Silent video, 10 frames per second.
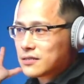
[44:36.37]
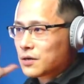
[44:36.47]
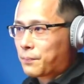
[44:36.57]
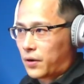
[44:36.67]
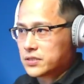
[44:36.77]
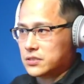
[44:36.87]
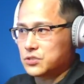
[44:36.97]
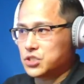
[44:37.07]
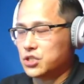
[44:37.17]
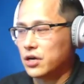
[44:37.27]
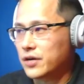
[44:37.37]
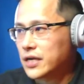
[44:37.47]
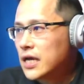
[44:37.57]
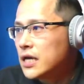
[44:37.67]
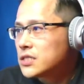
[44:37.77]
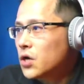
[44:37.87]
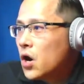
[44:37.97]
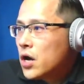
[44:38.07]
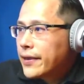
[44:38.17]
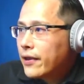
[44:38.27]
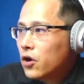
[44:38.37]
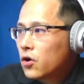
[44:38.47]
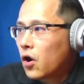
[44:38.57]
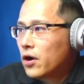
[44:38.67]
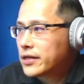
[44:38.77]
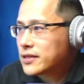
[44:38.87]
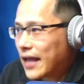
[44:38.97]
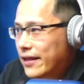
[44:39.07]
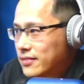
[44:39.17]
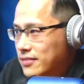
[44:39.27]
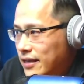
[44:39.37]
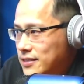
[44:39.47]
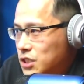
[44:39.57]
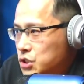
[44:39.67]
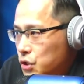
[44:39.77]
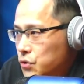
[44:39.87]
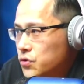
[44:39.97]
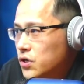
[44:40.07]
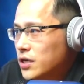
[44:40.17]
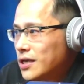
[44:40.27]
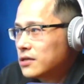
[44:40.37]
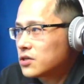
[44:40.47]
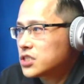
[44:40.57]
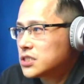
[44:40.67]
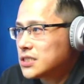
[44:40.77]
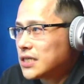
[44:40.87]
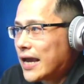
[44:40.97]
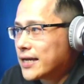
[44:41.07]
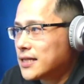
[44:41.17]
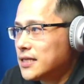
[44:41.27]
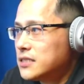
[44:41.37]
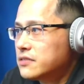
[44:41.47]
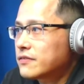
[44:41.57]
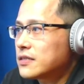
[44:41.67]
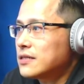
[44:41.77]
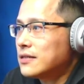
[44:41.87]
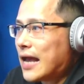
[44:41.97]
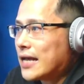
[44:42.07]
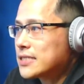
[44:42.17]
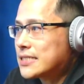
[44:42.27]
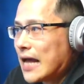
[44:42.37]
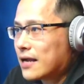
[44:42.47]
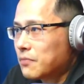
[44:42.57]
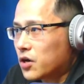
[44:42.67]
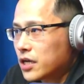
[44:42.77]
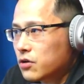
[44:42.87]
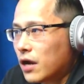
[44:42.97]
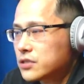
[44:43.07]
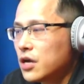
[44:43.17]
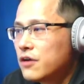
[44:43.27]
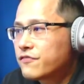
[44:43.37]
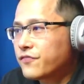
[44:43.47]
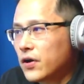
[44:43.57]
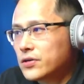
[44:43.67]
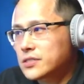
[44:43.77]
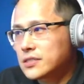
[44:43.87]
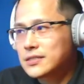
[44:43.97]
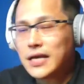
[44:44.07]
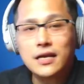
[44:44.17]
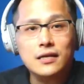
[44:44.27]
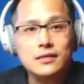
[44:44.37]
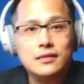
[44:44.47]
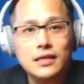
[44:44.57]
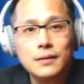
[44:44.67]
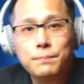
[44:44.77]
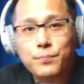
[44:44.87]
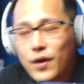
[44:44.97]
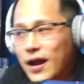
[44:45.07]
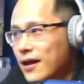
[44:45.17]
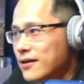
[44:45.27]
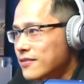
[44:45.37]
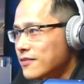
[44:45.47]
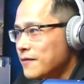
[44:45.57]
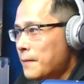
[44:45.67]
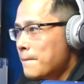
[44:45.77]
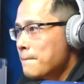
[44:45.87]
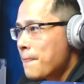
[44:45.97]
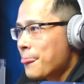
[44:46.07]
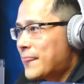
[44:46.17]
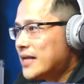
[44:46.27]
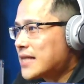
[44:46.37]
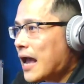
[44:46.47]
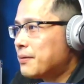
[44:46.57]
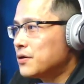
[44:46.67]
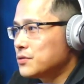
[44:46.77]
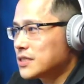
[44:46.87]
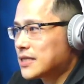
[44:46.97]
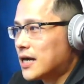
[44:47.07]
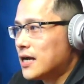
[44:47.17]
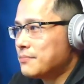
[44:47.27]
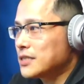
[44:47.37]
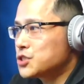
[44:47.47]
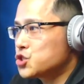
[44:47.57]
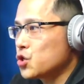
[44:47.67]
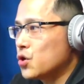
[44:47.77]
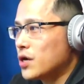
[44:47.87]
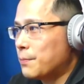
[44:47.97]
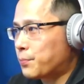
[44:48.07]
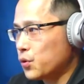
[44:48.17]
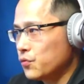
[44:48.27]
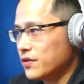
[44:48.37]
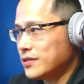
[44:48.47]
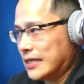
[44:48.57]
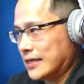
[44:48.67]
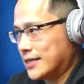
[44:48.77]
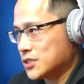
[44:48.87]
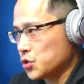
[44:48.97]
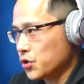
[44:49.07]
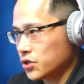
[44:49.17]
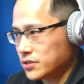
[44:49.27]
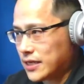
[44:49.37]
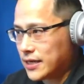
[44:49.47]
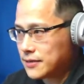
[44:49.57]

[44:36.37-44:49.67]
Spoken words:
personal sharing. So here are the 10 things to do in your checklist for the next stock market crash. First, take a deep breath. This happens all the time, as shown and proven in historical data.